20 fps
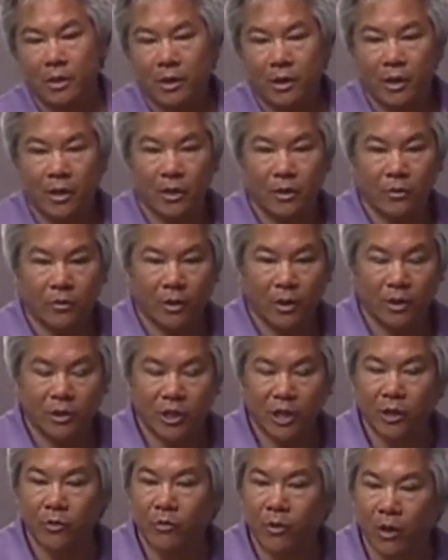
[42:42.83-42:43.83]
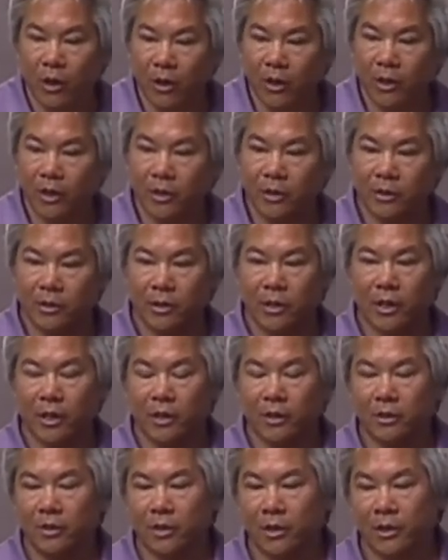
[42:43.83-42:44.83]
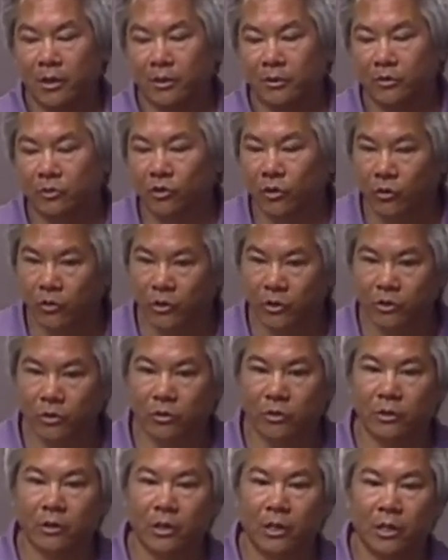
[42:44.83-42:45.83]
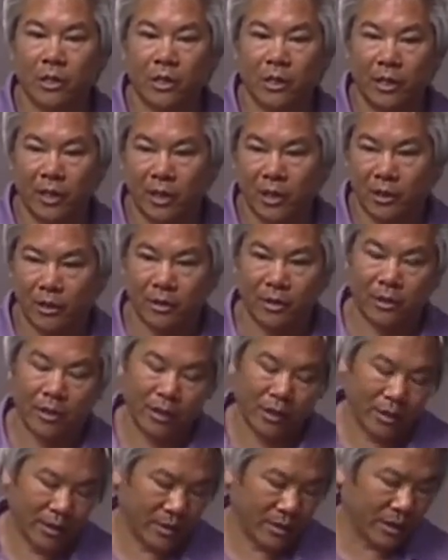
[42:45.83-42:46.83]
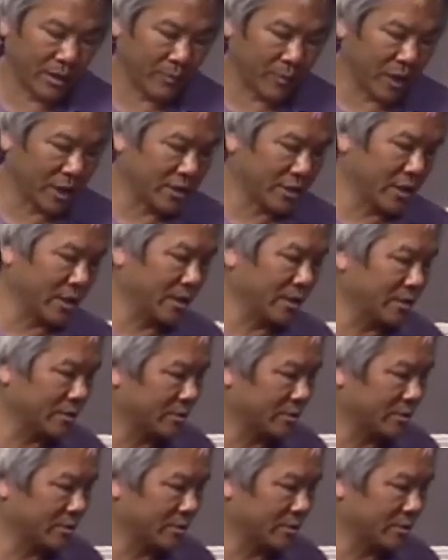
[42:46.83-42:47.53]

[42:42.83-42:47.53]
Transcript: you know, uh, Tsinghua and, and uh, in, in, in Beijing.